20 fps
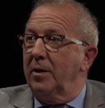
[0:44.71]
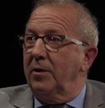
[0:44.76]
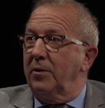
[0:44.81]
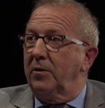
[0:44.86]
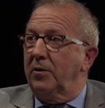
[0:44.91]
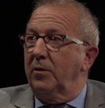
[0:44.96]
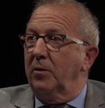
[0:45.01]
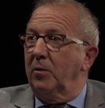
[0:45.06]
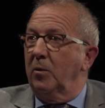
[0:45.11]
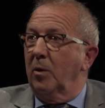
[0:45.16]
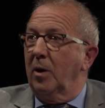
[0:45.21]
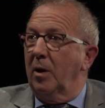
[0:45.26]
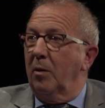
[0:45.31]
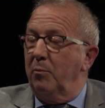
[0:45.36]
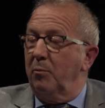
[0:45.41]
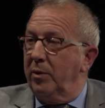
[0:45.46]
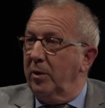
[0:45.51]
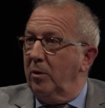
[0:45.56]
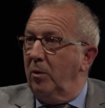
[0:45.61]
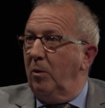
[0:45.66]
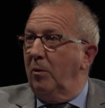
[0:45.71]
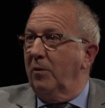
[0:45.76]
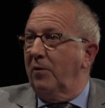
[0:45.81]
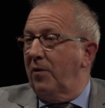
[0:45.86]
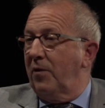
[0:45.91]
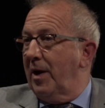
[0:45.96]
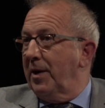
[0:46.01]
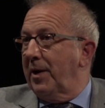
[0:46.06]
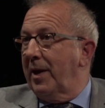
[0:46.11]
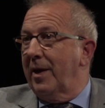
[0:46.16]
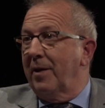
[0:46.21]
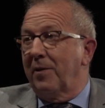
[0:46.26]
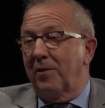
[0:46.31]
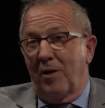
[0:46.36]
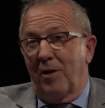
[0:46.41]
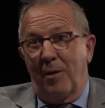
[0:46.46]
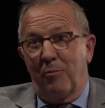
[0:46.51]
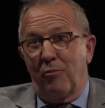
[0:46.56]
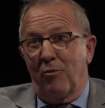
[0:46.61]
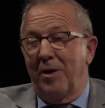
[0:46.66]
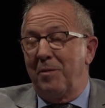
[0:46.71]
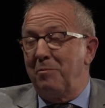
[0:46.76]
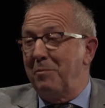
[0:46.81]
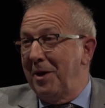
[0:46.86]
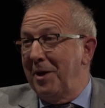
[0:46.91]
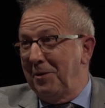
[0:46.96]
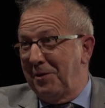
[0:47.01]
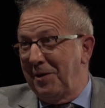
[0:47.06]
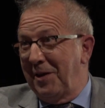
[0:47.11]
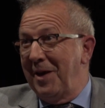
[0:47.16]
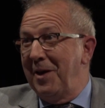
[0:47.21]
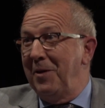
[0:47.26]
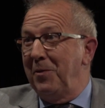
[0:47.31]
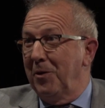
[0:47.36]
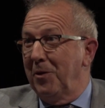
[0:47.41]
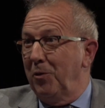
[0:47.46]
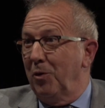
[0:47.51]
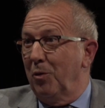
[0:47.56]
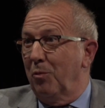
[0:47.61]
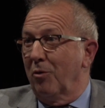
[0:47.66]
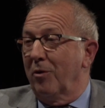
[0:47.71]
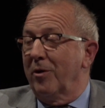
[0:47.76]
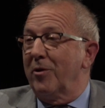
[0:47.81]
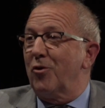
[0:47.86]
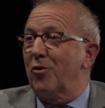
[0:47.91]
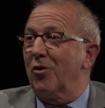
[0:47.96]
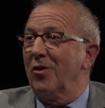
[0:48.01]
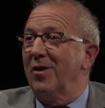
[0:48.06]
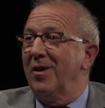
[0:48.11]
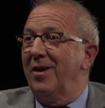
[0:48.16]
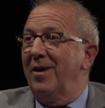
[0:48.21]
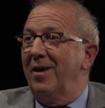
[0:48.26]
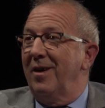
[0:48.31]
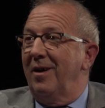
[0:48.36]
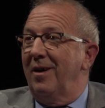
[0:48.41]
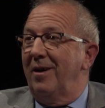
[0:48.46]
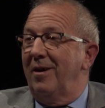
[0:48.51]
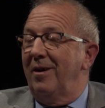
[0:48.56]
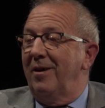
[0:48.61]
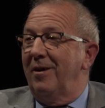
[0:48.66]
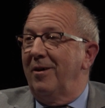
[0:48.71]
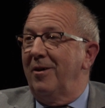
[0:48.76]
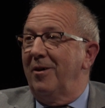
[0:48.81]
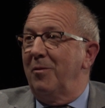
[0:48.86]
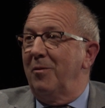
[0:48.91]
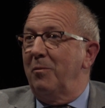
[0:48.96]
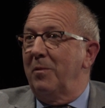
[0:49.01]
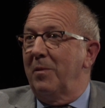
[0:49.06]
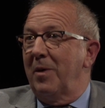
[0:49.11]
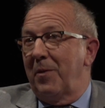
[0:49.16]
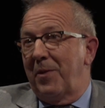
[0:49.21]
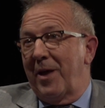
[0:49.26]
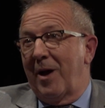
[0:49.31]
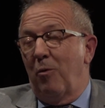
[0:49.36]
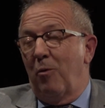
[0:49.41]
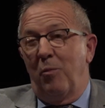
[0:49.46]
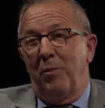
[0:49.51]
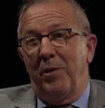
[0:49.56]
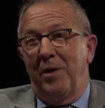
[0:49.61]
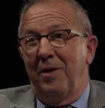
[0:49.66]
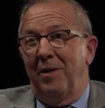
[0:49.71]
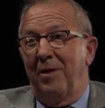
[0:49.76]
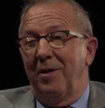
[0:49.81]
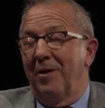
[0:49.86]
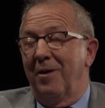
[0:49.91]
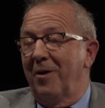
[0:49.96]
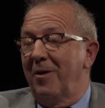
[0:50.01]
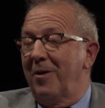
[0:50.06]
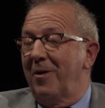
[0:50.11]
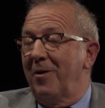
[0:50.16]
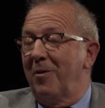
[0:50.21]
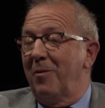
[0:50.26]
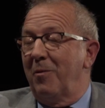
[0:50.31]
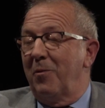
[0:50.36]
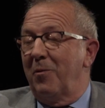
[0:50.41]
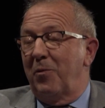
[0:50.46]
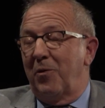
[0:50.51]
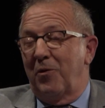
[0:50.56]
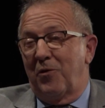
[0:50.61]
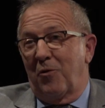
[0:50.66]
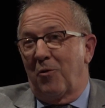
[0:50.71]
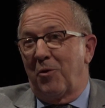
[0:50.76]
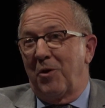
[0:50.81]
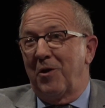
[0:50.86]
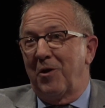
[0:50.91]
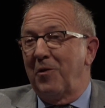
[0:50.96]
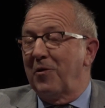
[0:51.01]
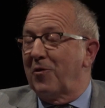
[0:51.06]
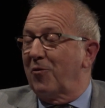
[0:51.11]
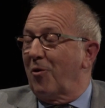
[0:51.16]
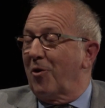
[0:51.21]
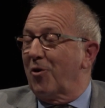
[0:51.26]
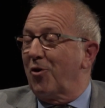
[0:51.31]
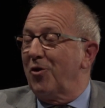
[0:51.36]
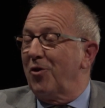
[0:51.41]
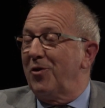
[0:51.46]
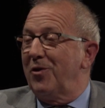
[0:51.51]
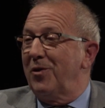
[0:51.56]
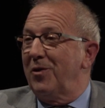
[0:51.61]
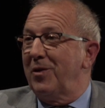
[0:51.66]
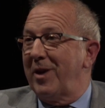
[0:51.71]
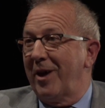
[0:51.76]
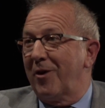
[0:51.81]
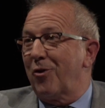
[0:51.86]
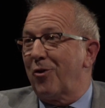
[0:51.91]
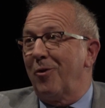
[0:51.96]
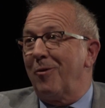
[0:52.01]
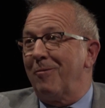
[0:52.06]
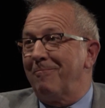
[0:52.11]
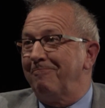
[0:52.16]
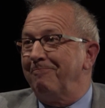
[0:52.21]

to build, finance, operate, maintain the new bridge. That will be starting construction next year.